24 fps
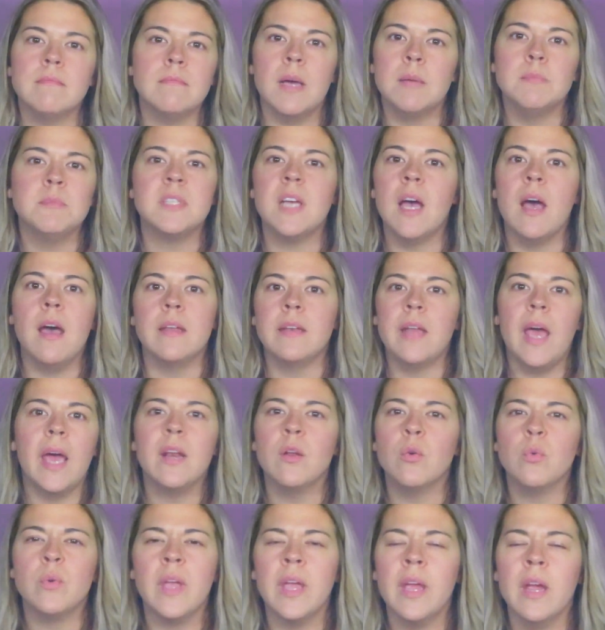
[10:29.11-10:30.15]
I
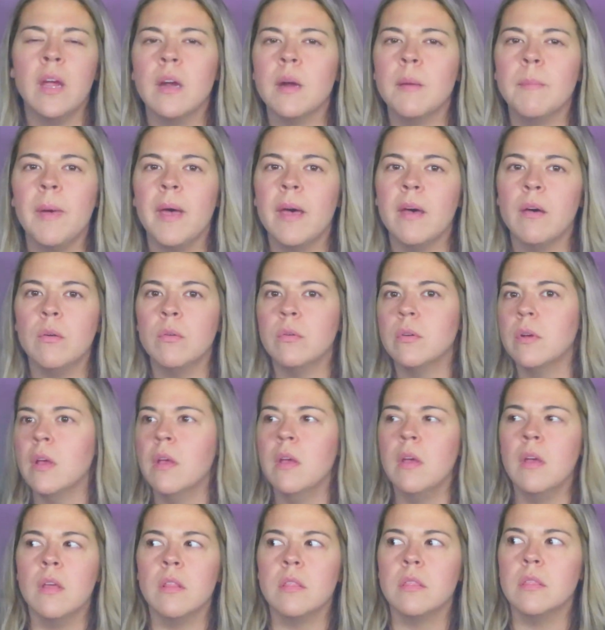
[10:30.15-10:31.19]
don't care about
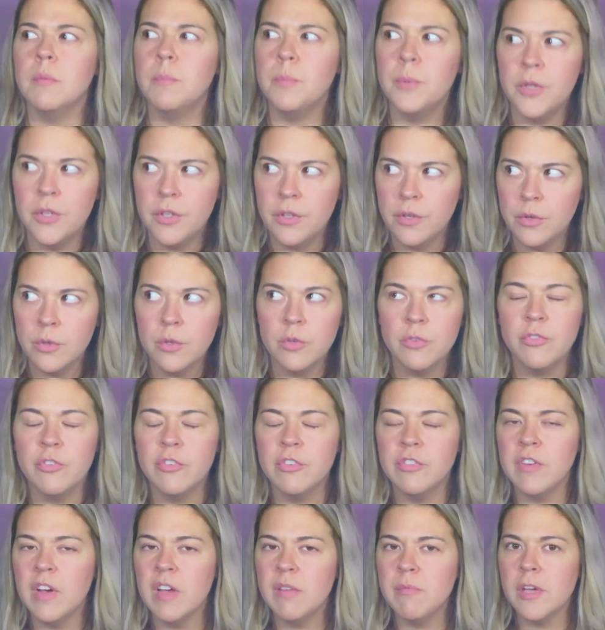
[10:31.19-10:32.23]
the
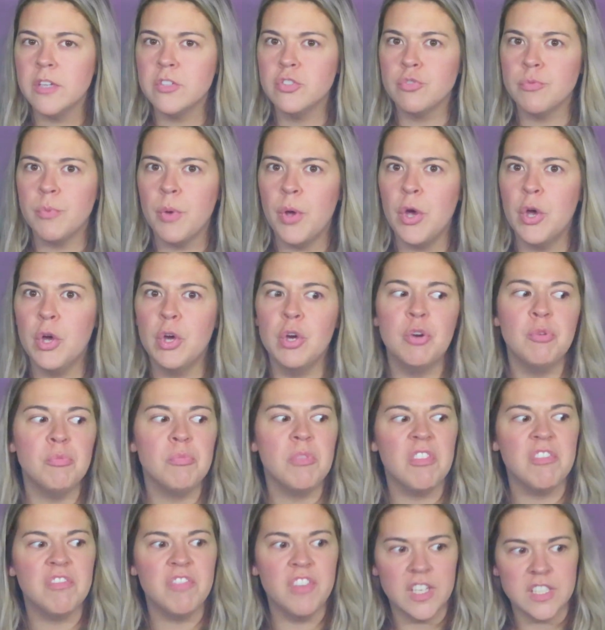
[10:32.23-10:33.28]
beautiful 5-bedroom
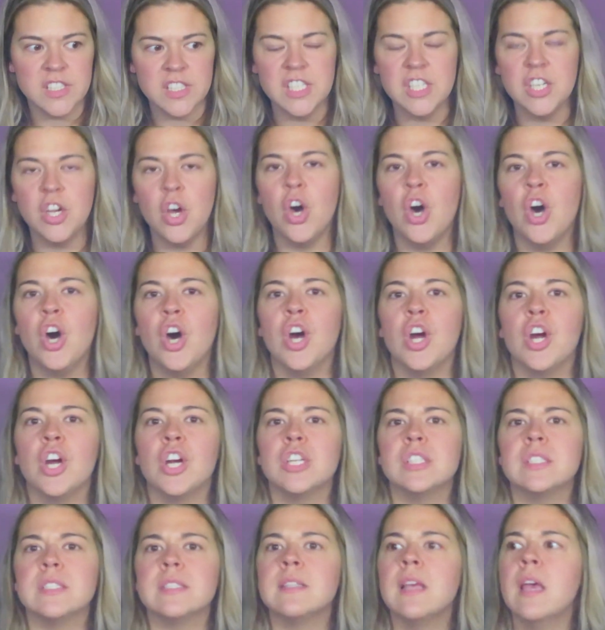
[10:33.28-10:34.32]
home, the fancy
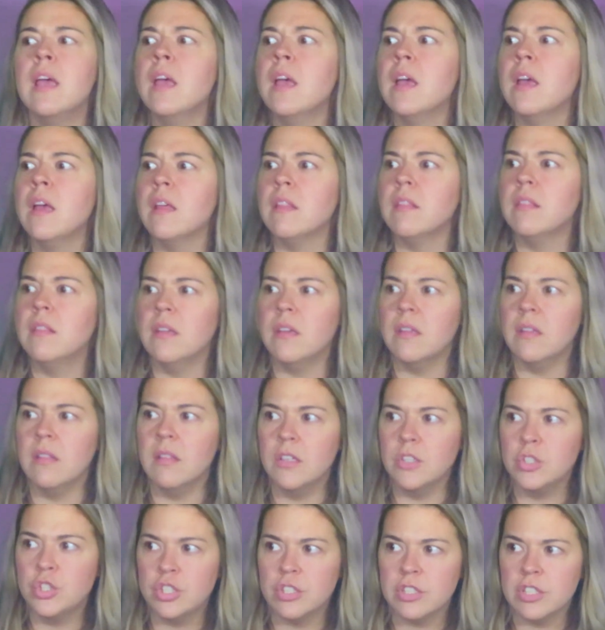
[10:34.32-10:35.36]
cars, the
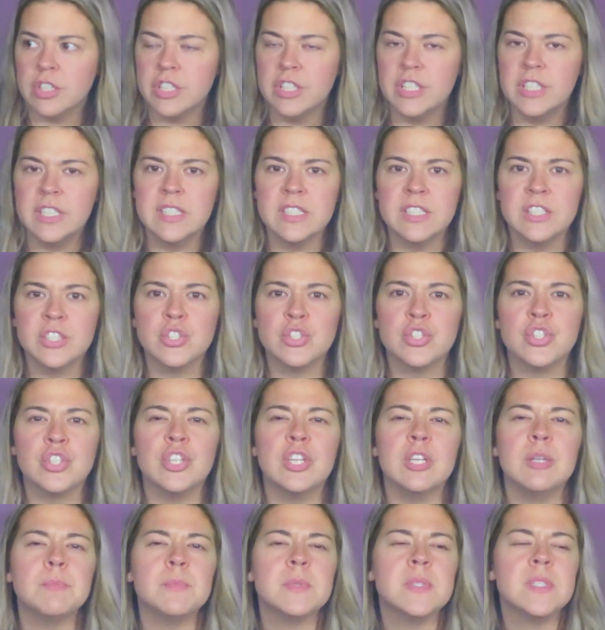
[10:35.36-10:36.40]
luxurious
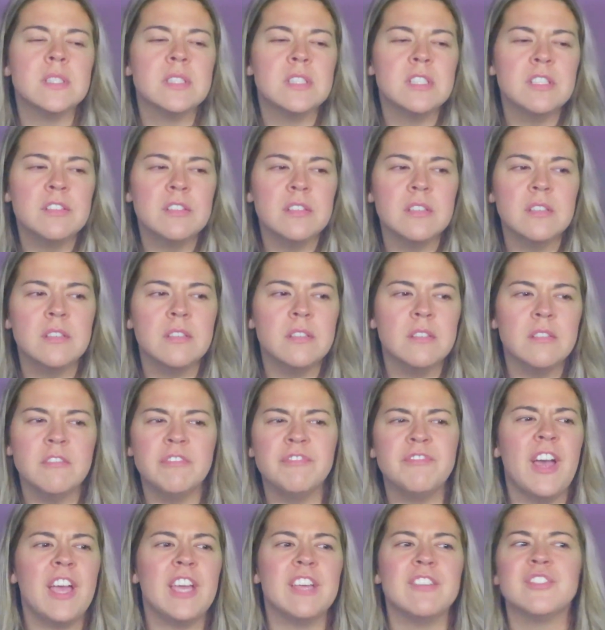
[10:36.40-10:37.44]
trips, the
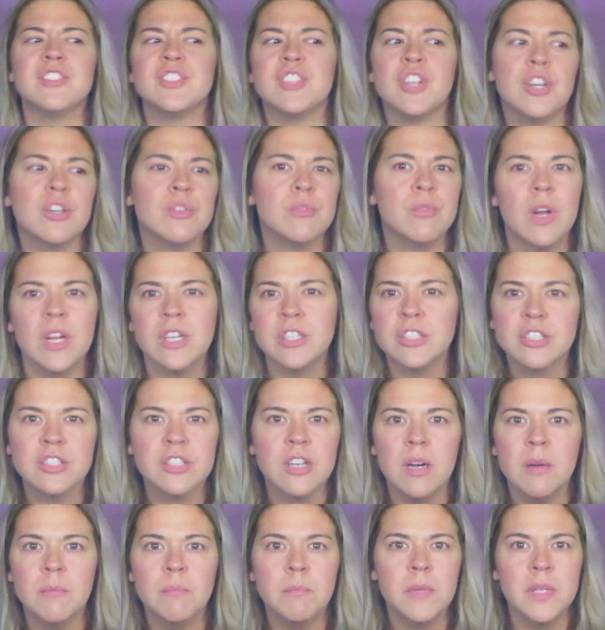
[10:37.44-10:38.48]
5-star
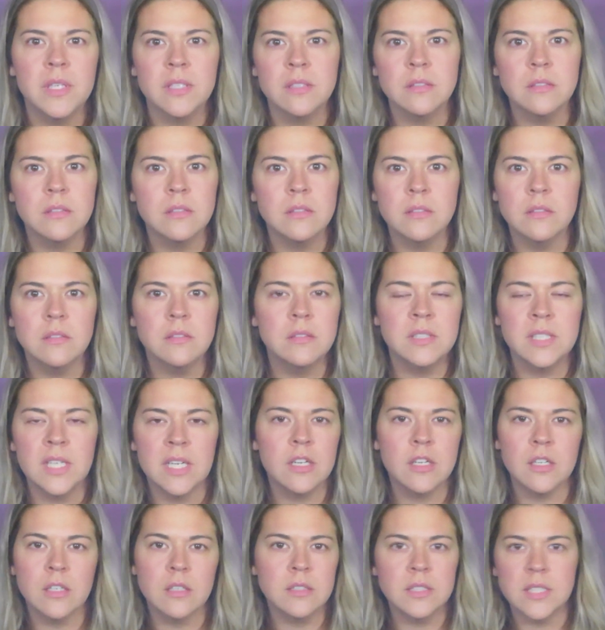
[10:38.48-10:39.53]
restaurant meal,
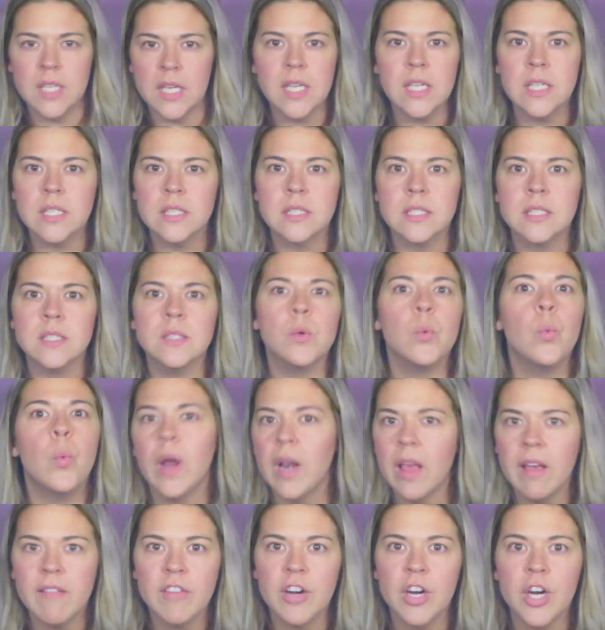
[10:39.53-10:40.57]
dinner, dates,
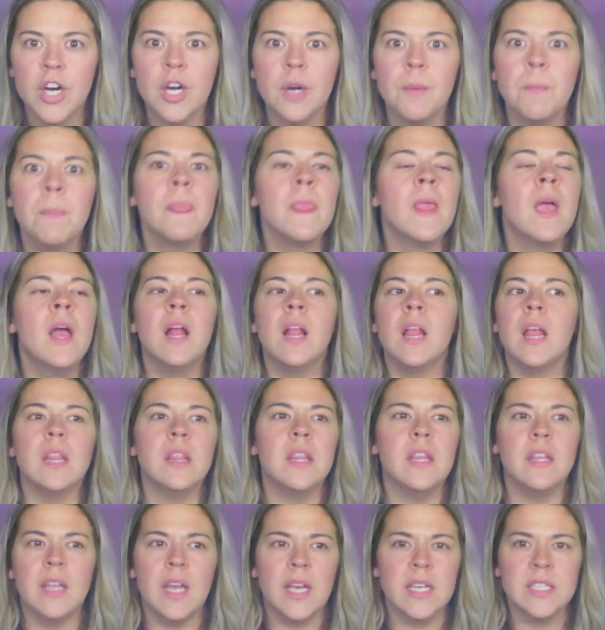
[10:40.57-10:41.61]
whatever,
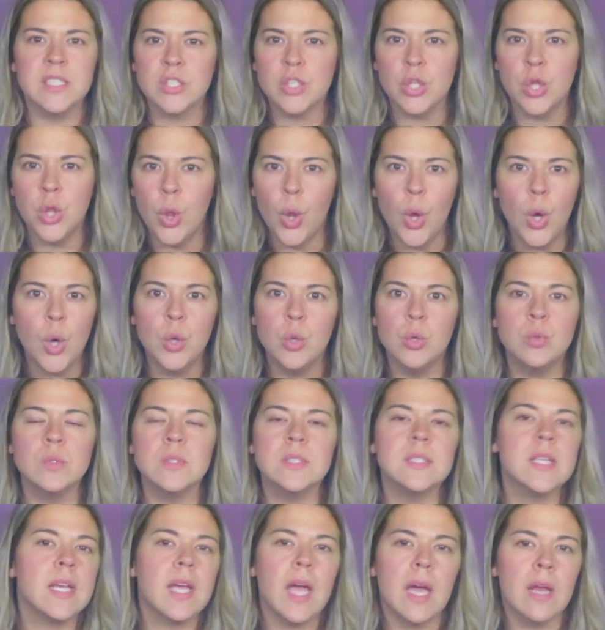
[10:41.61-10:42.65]
the nice
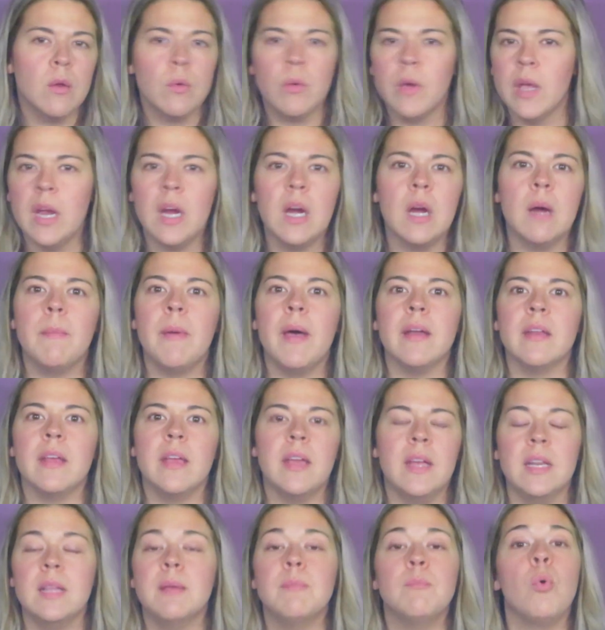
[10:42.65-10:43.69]
clothes. Like, I don't care about
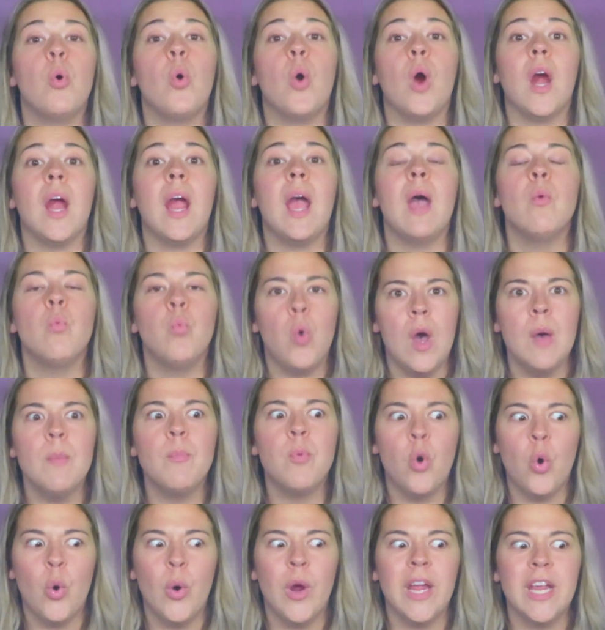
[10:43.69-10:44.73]
it anymore. At
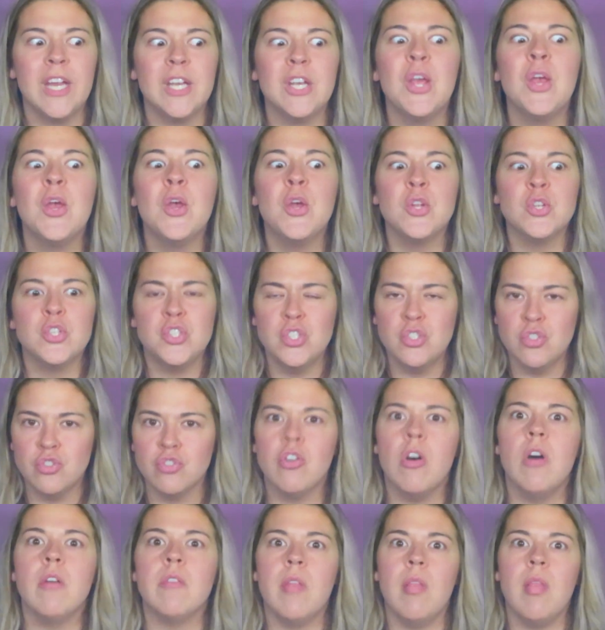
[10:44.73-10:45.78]
what point do you
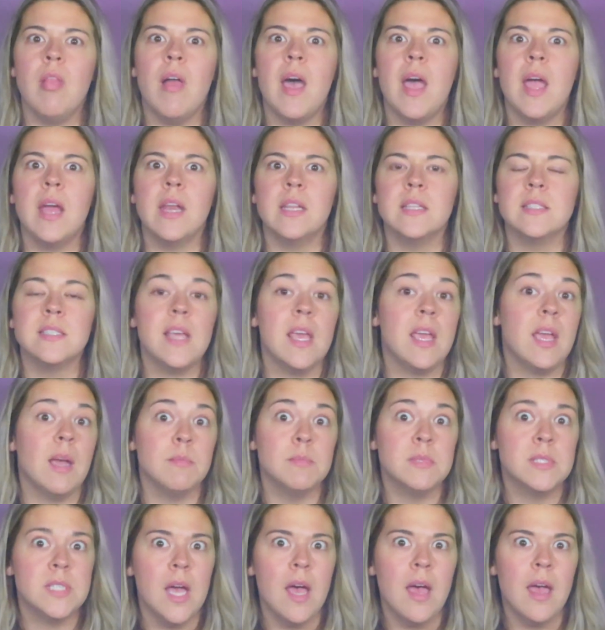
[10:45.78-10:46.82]
draw the line and say,
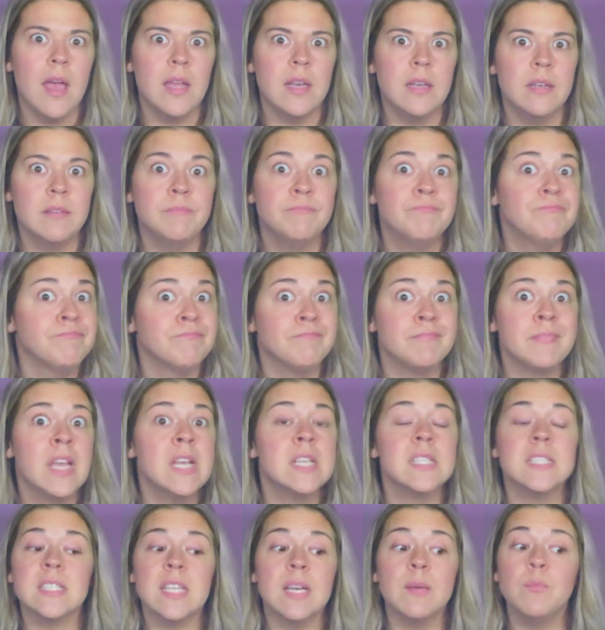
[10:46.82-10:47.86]
I'm done?
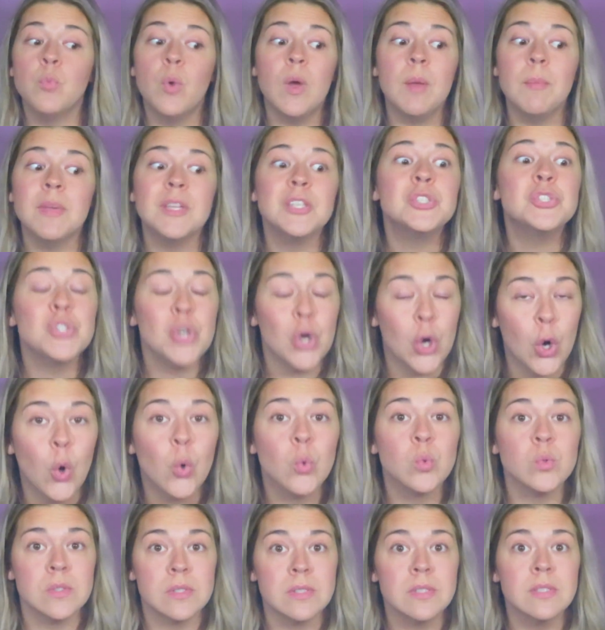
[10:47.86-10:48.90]
Some women
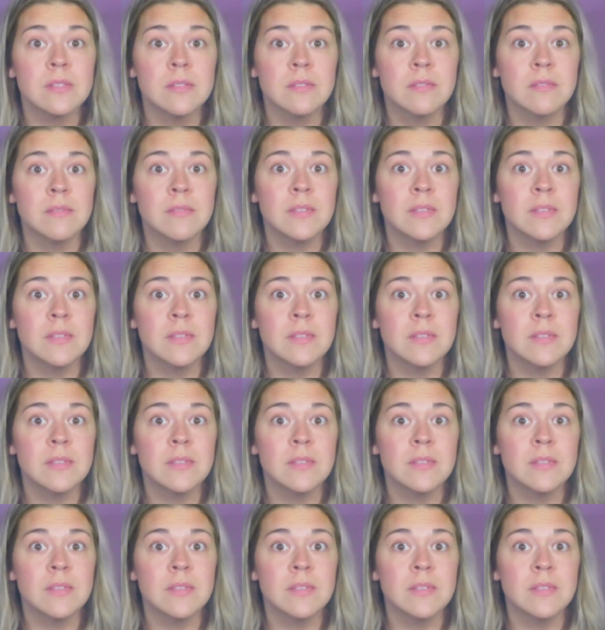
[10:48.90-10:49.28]
don't.